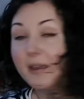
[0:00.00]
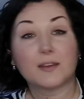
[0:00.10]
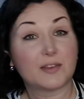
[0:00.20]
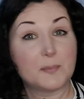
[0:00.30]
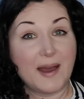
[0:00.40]

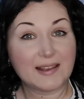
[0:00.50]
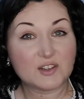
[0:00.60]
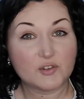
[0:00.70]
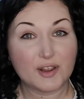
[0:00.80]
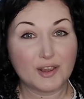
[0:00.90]
The
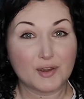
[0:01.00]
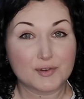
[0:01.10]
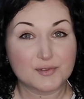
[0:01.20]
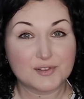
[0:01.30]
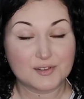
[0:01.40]
pattern I
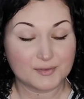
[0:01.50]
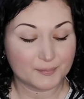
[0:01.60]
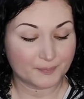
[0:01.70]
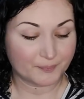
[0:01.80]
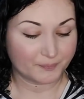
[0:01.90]
used
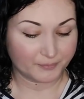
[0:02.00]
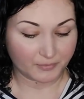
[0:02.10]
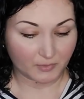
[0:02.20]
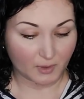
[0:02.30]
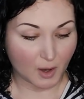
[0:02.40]

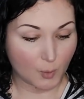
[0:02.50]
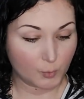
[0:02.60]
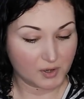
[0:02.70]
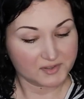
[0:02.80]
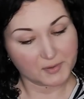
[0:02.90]

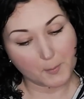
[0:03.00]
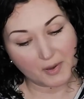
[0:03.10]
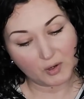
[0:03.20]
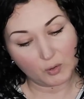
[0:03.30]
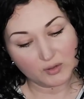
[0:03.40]
was
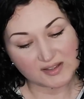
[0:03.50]
McCall's